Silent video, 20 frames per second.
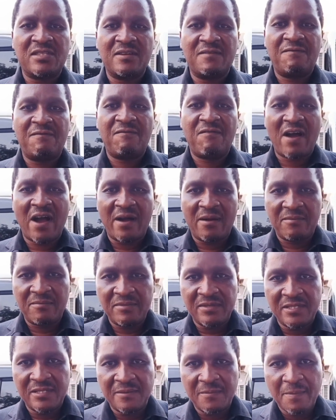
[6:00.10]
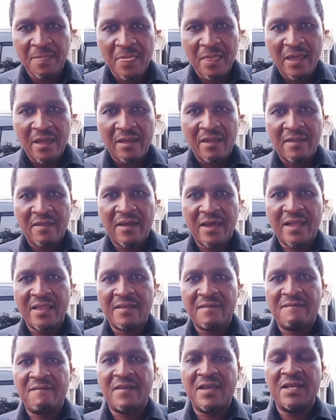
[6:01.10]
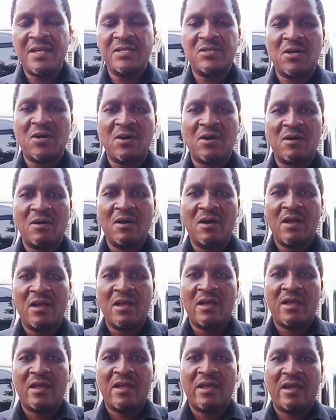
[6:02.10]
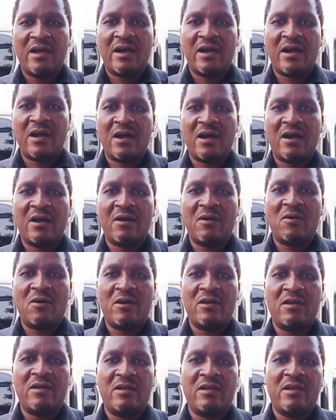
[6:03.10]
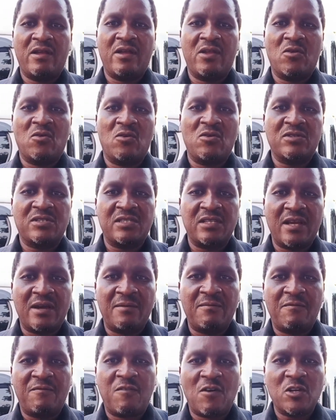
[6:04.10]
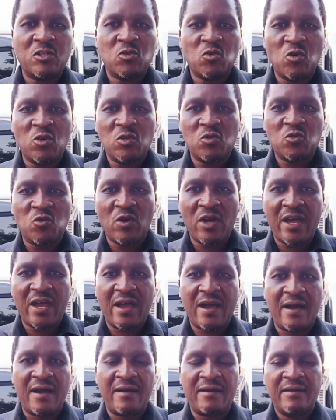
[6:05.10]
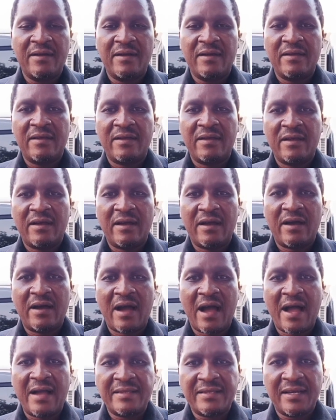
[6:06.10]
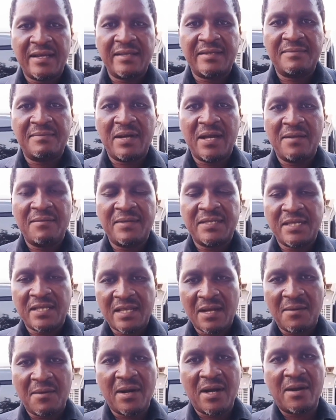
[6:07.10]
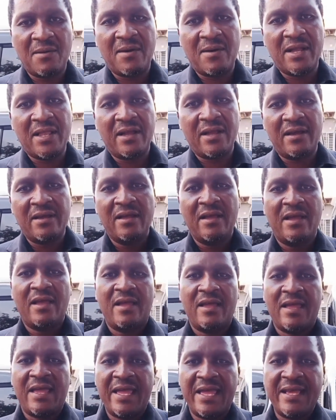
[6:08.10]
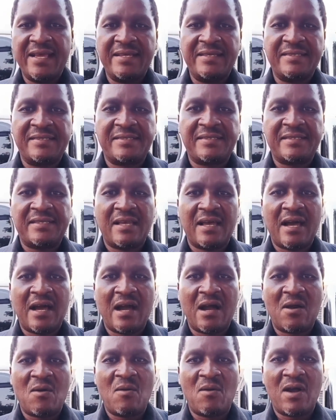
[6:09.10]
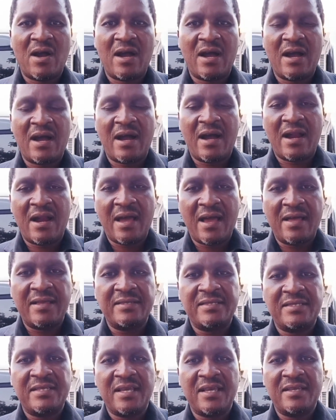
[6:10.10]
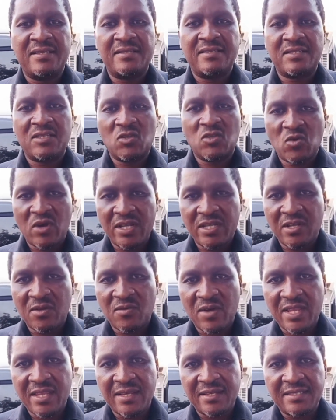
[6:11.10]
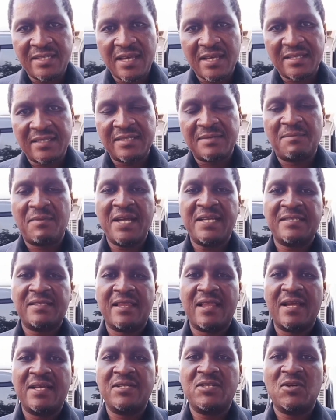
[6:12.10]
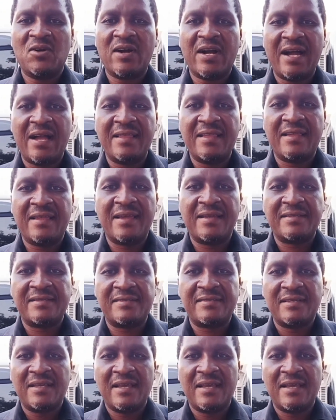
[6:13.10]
defamed, the individual in whose name falsehoods were uttered by Mr. Tabo Kawana, is our Alliance's 2026 presidential candidate,